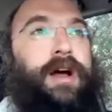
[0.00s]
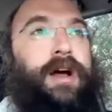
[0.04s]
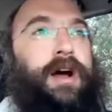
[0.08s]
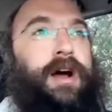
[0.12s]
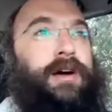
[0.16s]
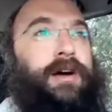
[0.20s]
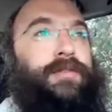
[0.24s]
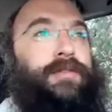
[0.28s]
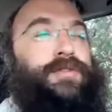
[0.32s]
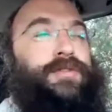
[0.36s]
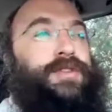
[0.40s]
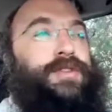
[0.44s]

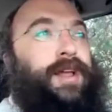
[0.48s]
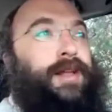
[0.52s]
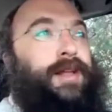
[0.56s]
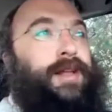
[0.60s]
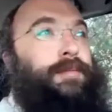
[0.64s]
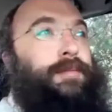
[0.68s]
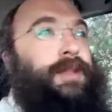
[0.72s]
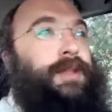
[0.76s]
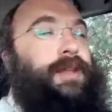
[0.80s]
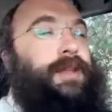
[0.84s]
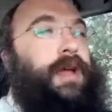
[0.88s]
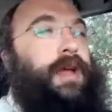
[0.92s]
of
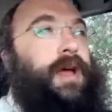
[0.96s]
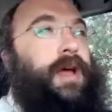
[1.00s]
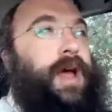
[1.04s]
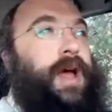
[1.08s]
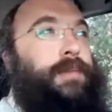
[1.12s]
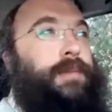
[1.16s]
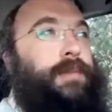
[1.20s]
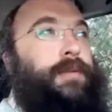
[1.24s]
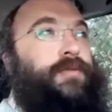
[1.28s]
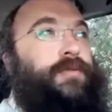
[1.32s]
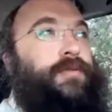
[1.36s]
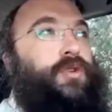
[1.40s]
Talmid
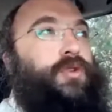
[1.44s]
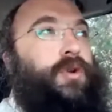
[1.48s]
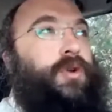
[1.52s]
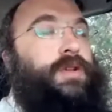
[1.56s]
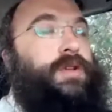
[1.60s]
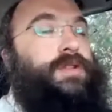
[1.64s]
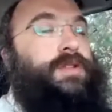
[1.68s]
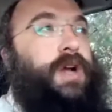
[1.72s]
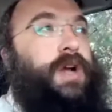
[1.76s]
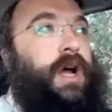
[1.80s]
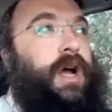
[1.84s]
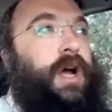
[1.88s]
Chacham, of
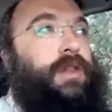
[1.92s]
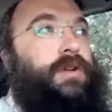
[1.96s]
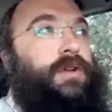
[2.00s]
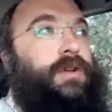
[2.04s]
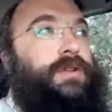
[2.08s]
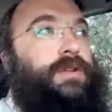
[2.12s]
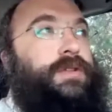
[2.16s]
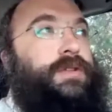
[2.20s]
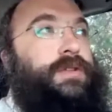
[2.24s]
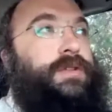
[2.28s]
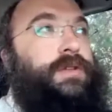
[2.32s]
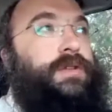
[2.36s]
Torah
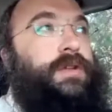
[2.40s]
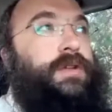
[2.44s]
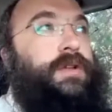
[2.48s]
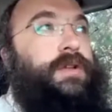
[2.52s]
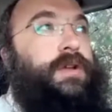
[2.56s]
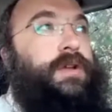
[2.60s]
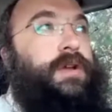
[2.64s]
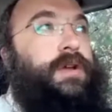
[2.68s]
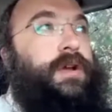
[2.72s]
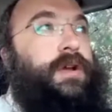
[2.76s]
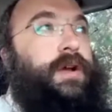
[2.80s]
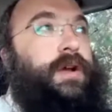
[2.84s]
scholars,
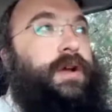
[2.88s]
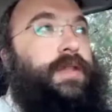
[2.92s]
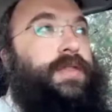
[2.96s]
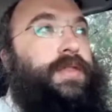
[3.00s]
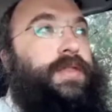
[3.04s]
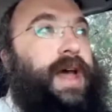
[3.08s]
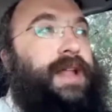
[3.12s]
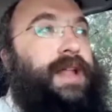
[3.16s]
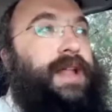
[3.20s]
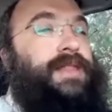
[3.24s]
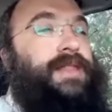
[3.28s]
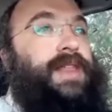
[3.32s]

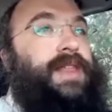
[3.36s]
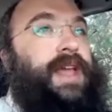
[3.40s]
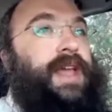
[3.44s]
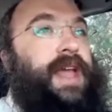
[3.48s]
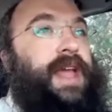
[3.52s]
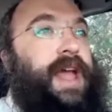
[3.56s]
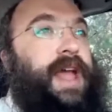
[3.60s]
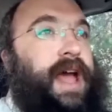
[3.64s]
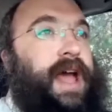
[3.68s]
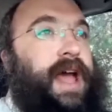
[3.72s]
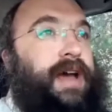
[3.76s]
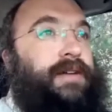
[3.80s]
that they
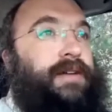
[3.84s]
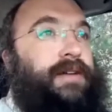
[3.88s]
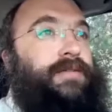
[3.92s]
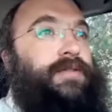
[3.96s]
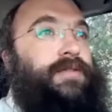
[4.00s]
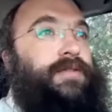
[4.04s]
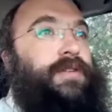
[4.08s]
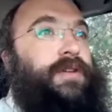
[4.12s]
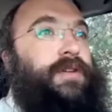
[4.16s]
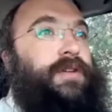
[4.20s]
have.